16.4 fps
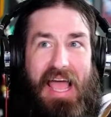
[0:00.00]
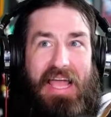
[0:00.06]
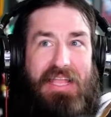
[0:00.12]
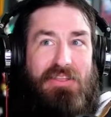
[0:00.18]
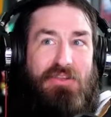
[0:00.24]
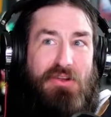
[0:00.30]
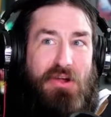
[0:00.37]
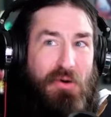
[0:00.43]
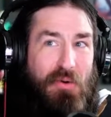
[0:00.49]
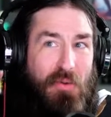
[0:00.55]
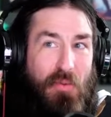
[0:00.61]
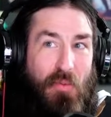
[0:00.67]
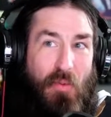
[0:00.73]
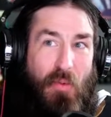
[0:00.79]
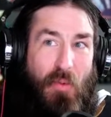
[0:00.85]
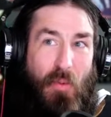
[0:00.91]
And you know
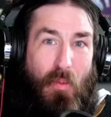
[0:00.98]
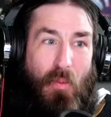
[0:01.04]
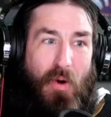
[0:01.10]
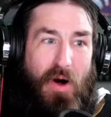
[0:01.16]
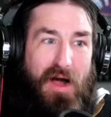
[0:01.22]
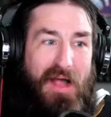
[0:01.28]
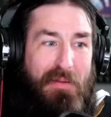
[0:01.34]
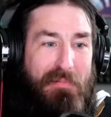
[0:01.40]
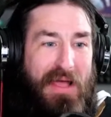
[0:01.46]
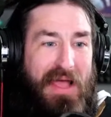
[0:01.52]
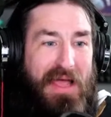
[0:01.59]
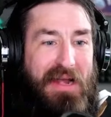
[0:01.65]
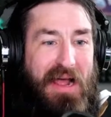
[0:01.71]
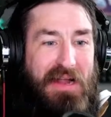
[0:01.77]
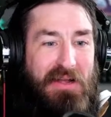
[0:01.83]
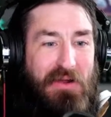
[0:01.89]
what,
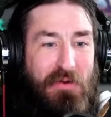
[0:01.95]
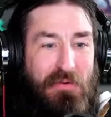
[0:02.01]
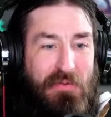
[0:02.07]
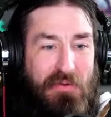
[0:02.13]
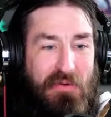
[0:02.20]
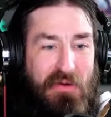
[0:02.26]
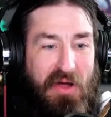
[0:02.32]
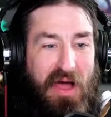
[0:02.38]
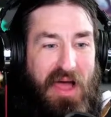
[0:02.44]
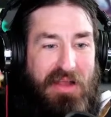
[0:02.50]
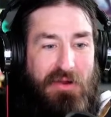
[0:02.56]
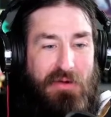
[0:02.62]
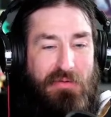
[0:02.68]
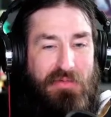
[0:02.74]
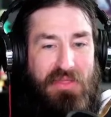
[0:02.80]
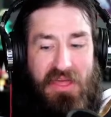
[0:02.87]
man? I don't
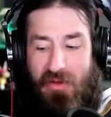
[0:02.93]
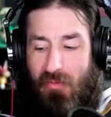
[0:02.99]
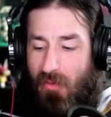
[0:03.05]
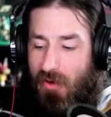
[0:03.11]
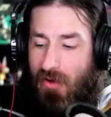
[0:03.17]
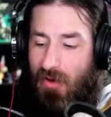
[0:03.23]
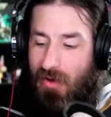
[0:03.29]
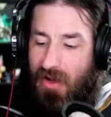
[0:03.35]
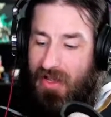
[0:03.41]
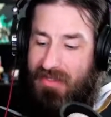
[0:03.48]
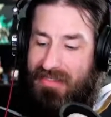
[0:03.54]
think we're gonna